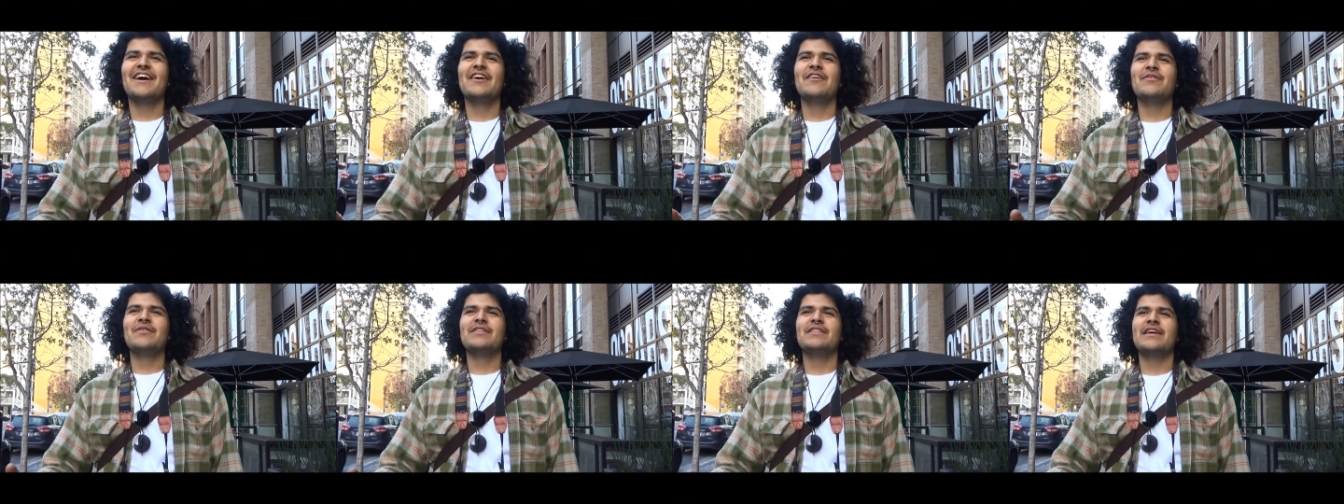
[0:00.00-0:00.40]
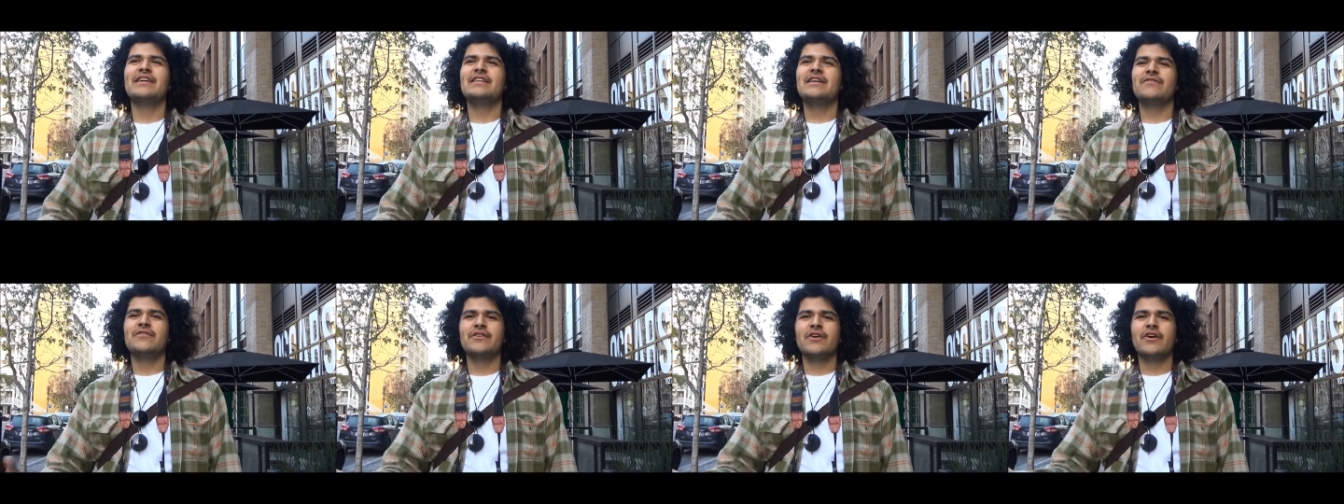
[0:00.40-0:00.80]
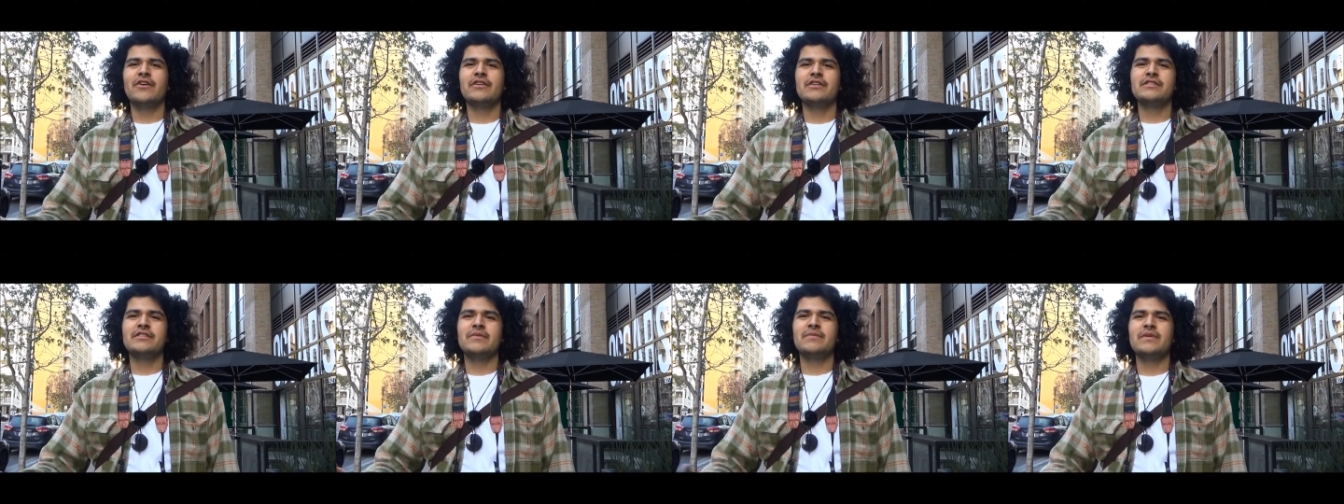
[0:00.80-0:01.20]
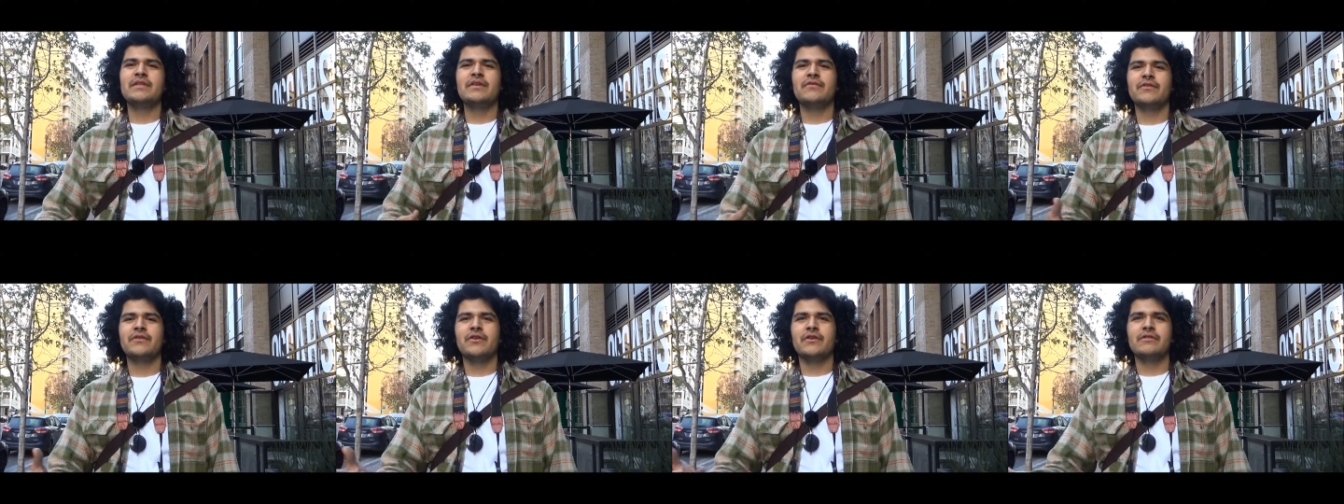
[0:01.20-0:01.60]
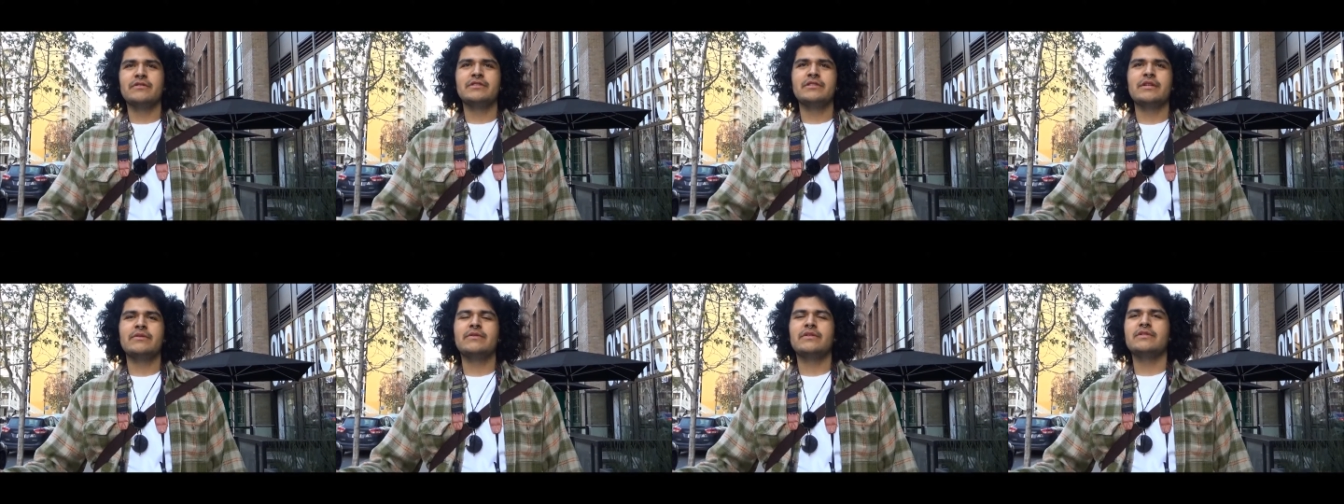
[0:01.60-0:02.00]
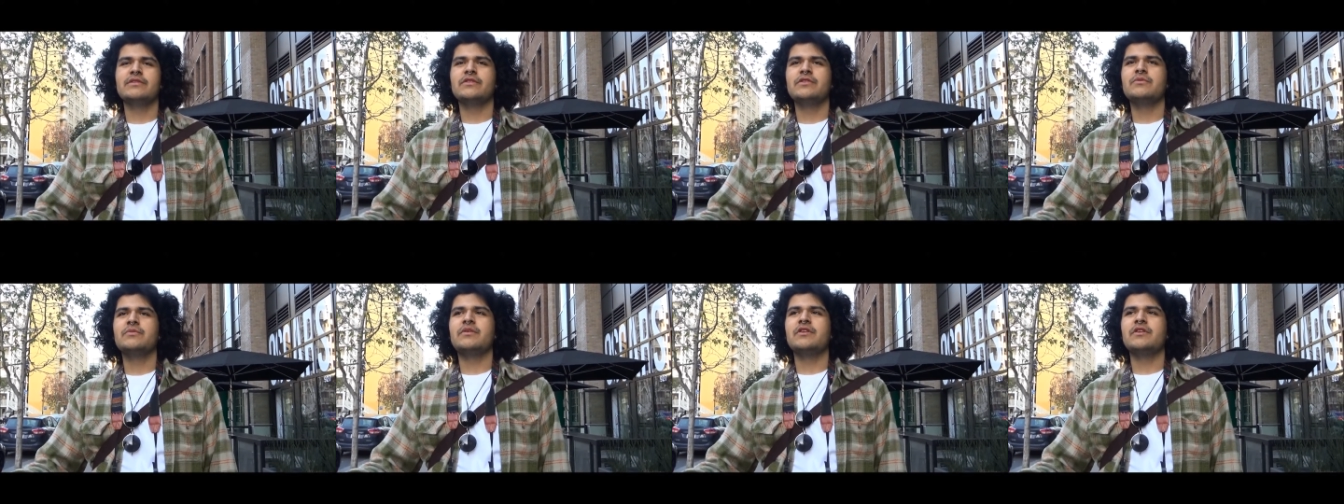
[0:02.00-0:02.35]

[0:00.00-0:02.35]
With like different artists, I mean different girls and everything too.